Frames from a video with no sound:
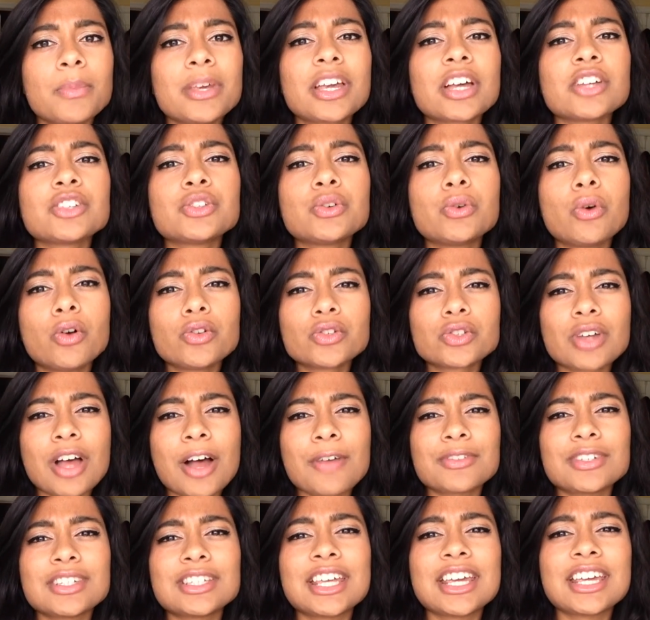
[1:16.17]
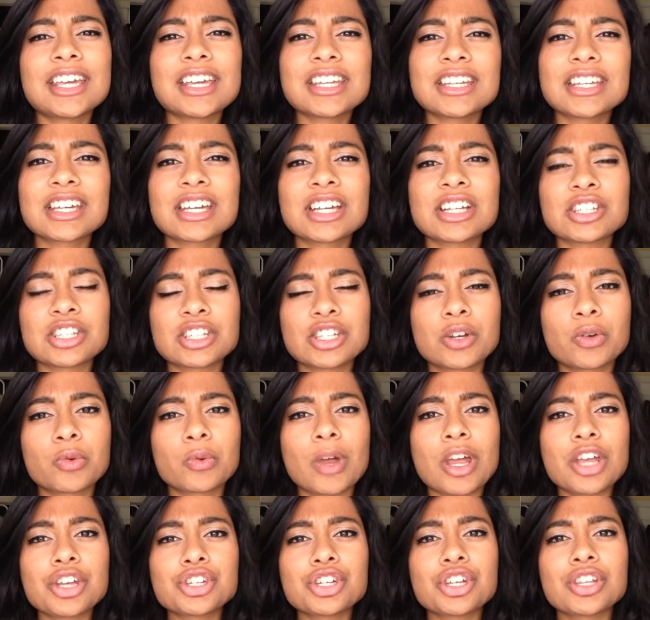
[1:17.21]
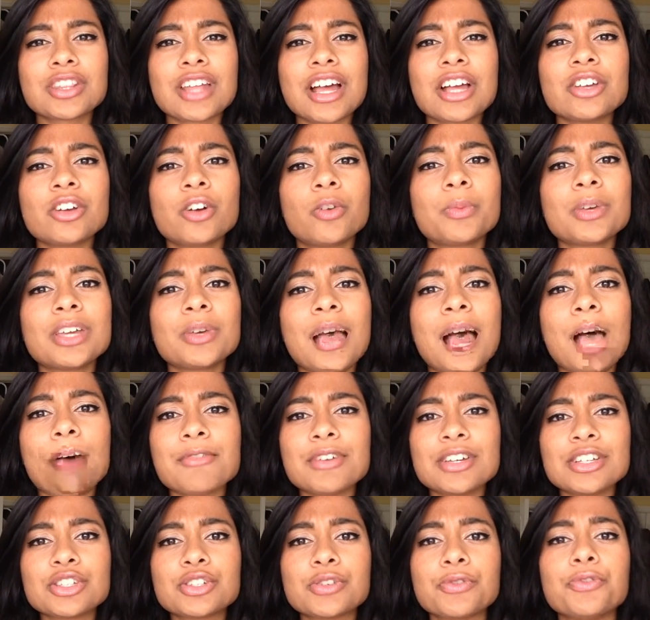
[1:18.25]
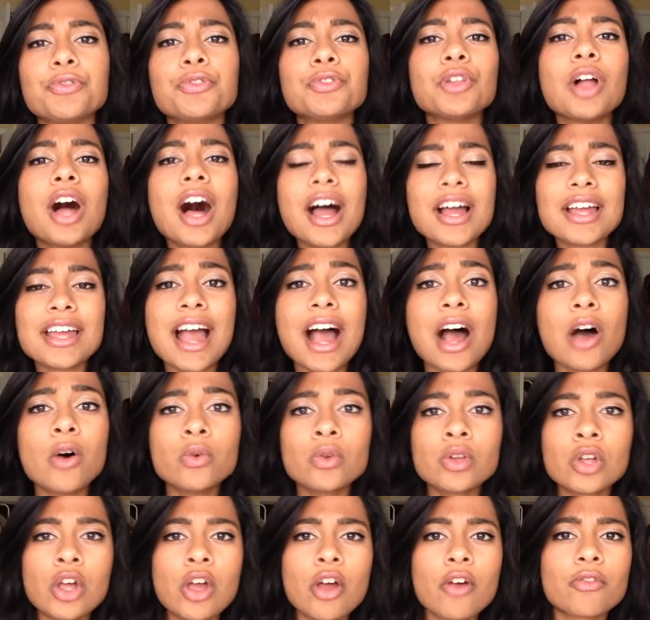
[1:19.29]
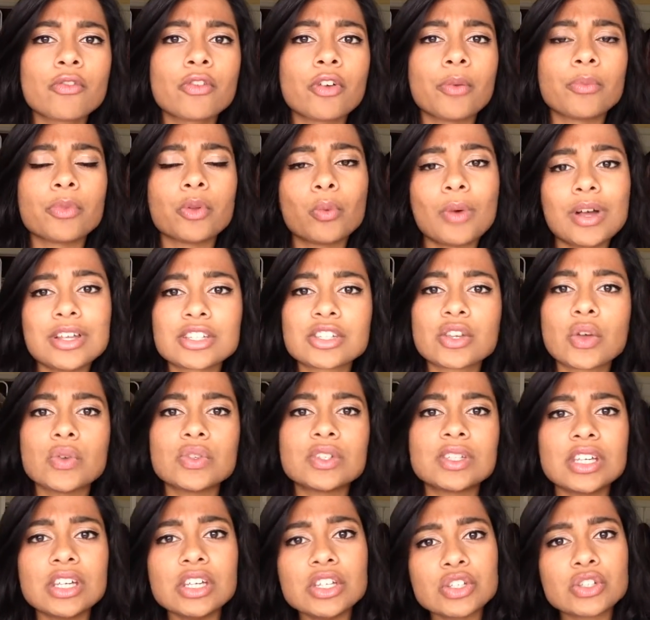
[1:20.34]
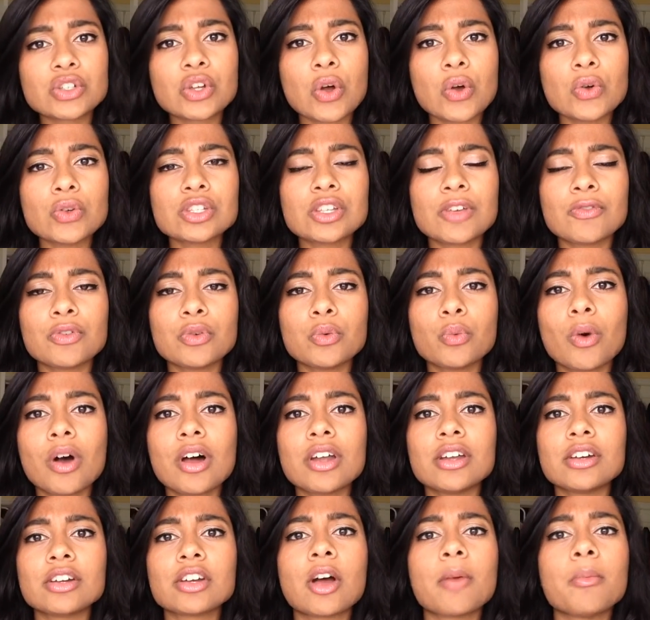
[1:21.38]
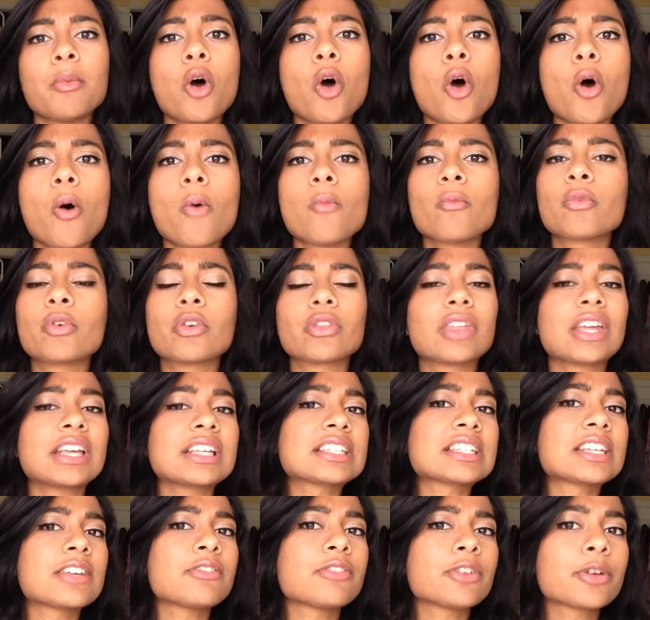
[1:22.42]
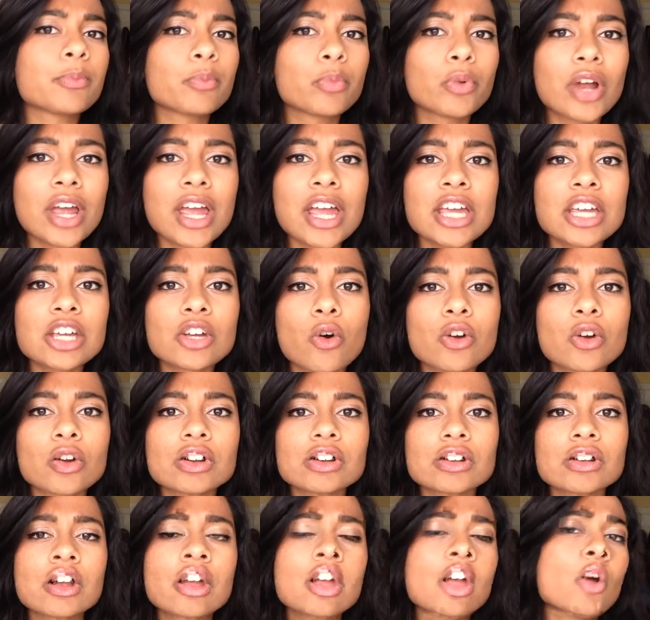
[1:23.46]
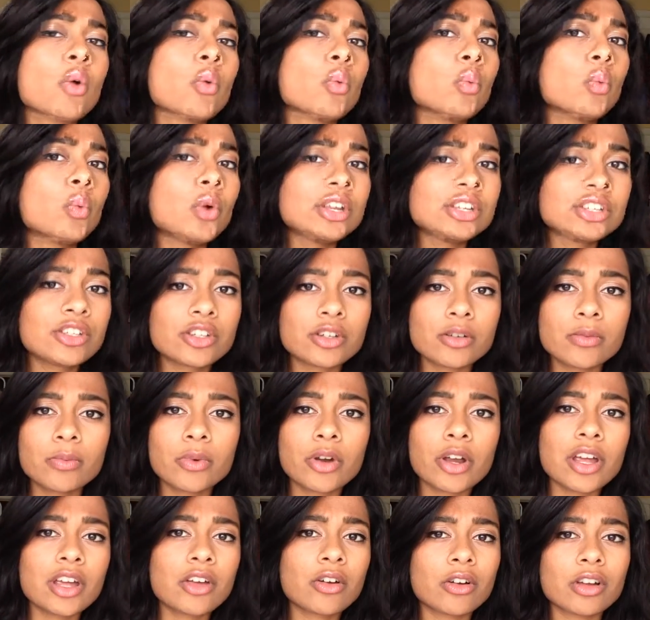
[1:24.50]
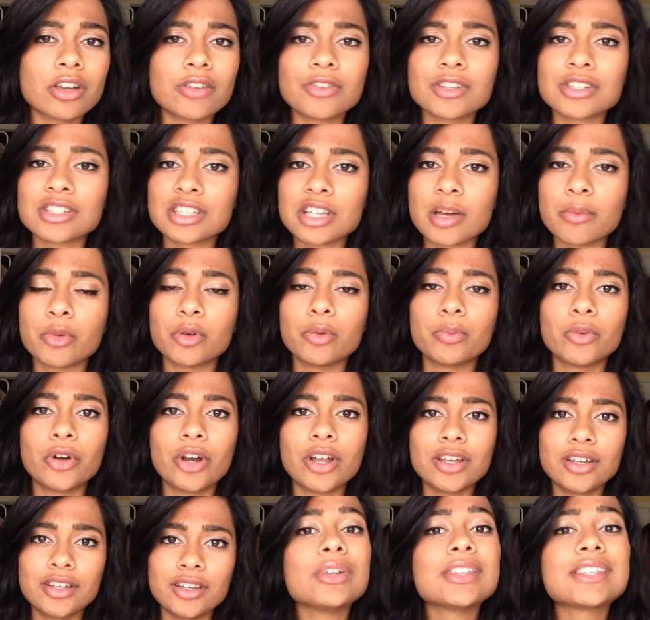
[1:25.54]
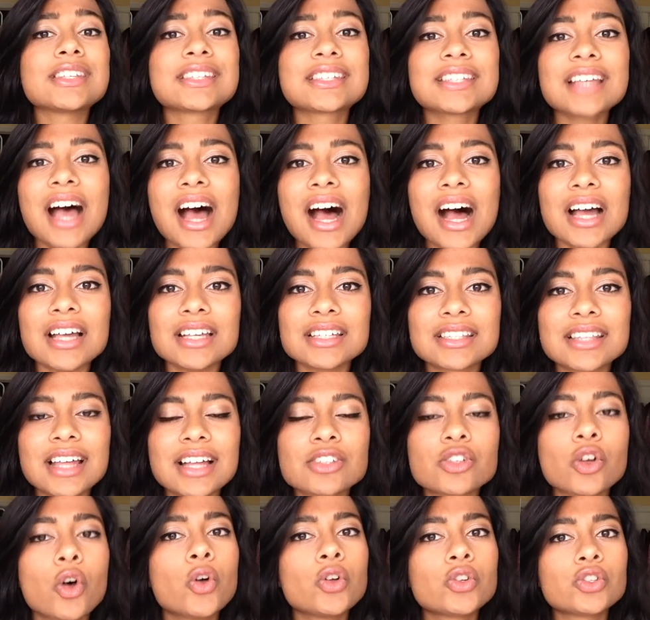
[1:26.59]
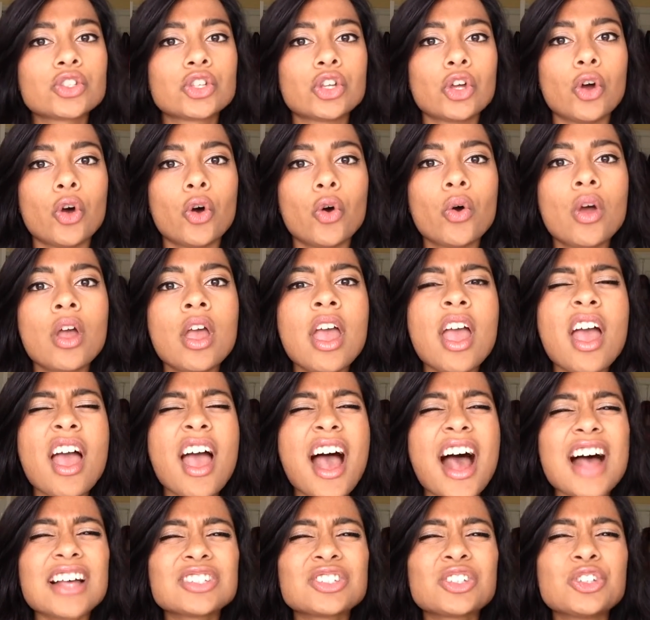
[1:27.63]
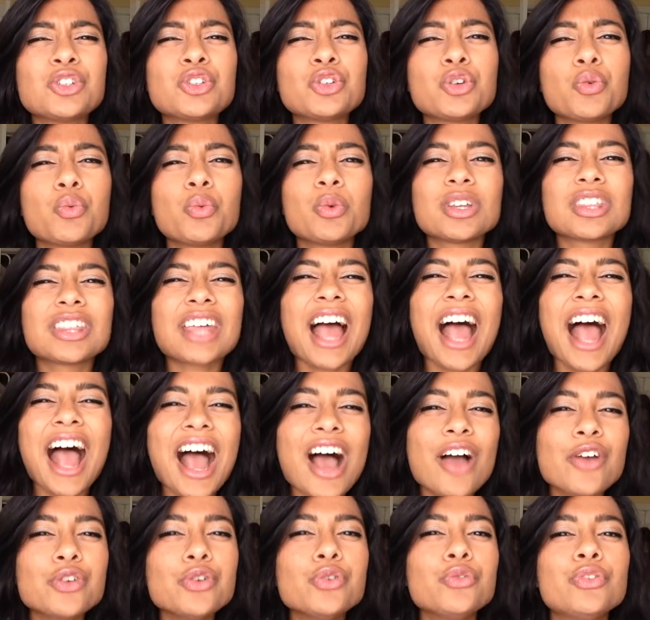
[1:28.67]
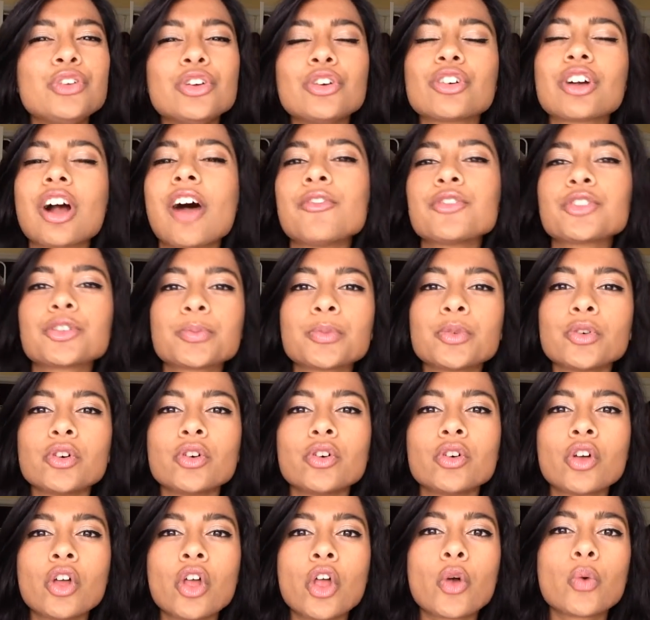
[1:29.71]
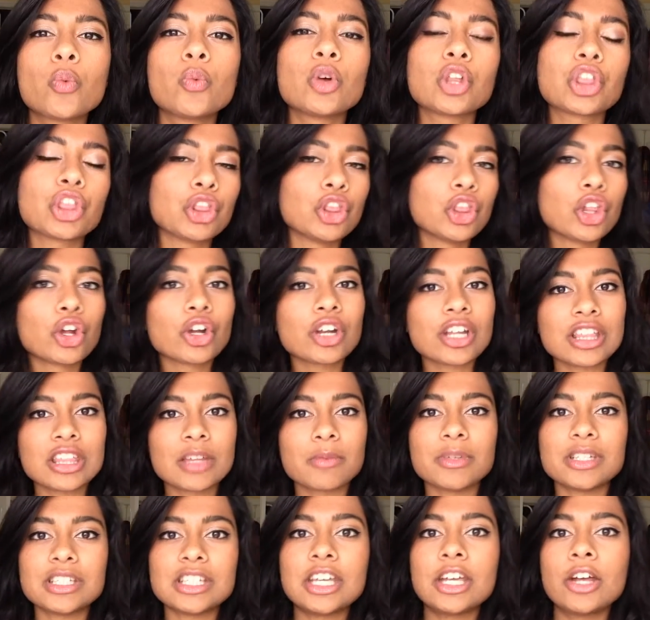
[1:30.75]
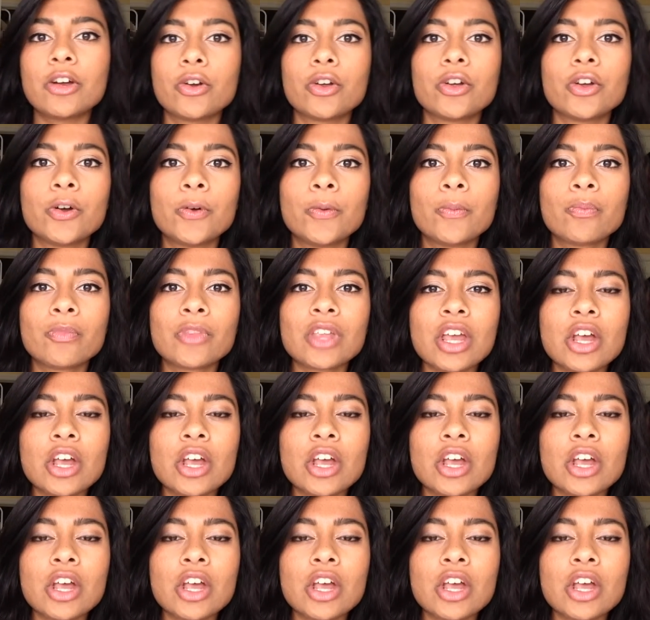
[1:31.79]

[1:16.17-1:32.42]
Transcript: Because you also have to take into consideration that you'll be having to fly out from the West Coast to East Coast if you want to come home for Thanksgiving break or winter break or even summer break. With size, that's also has to do with how you feel comfortable with learning the material.